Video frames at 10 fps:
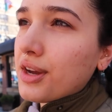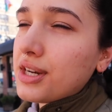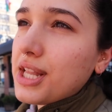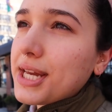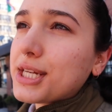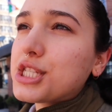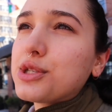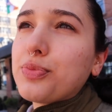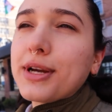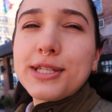Kind of like
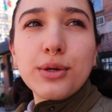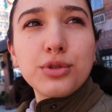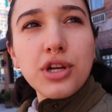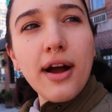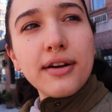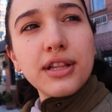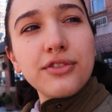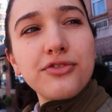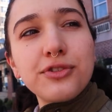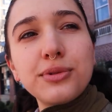espresso chocolate
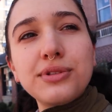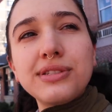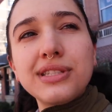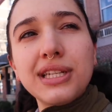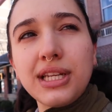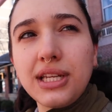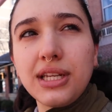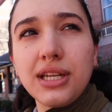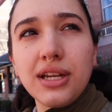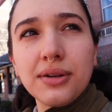
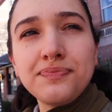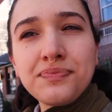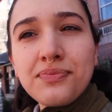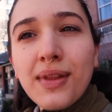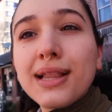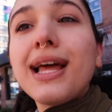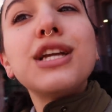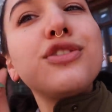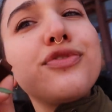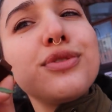fruity.
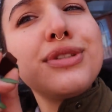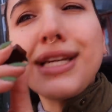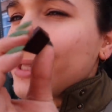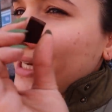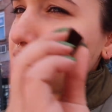Light fruity.